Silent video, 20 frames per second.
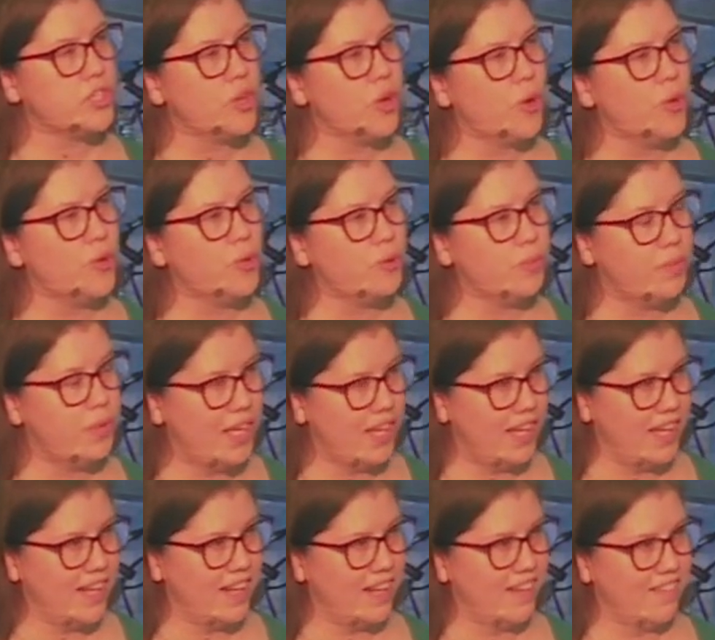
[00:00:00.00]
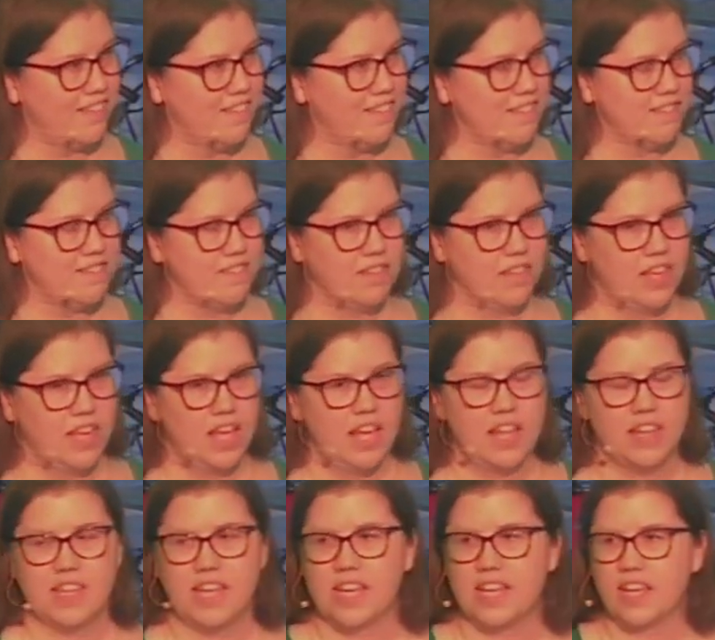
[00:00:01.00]
told me
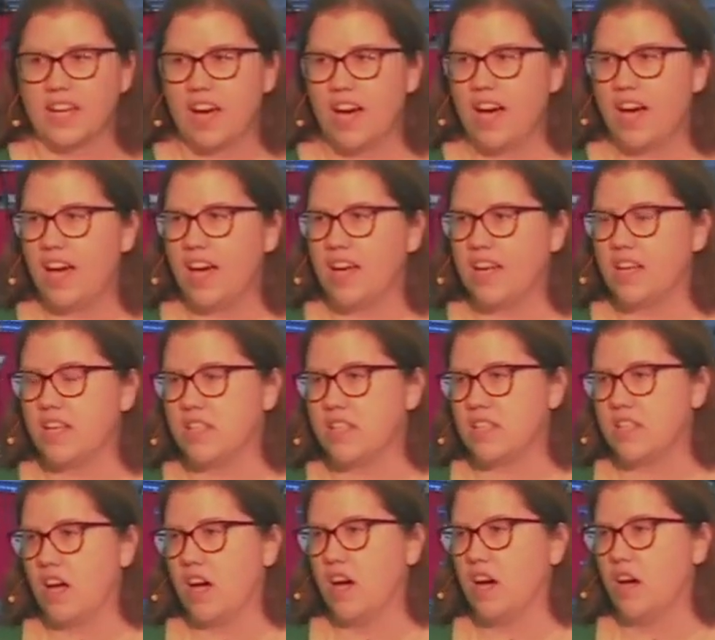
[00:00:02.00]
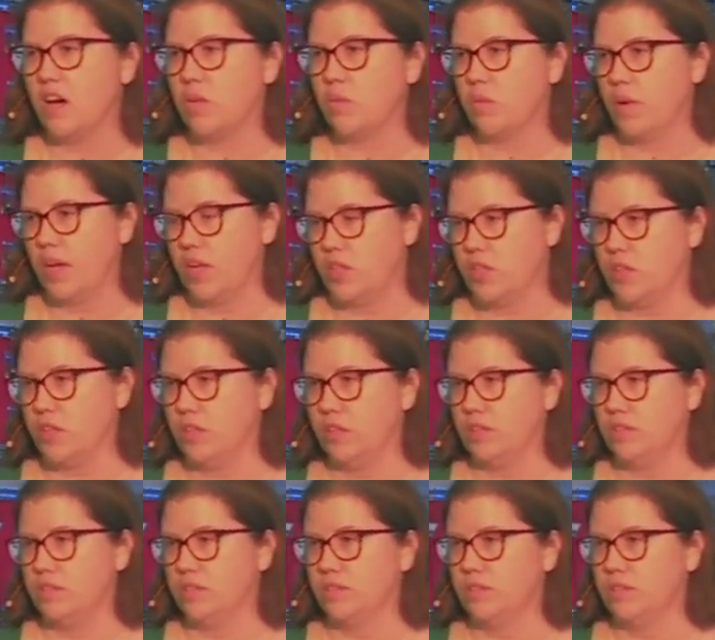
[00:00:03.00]
that God saw Rachel.